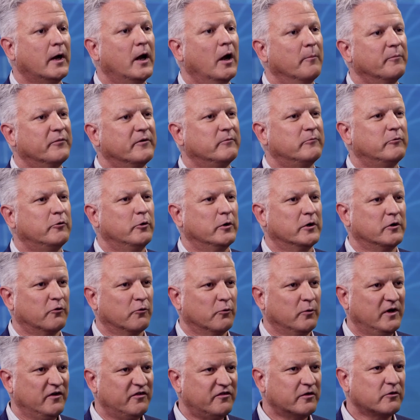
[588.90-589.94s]
help them to
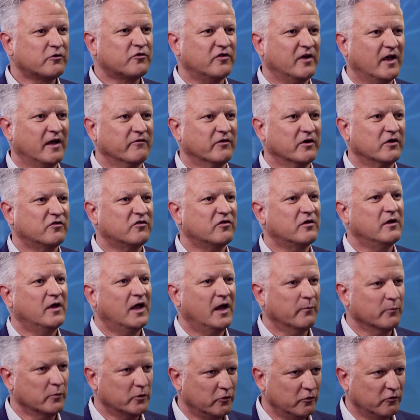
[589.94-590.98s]
increase their savings
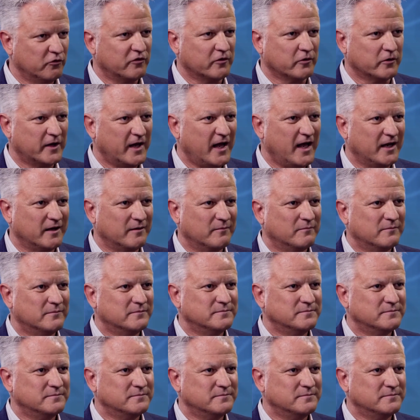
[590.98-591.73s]
and reduce their debt.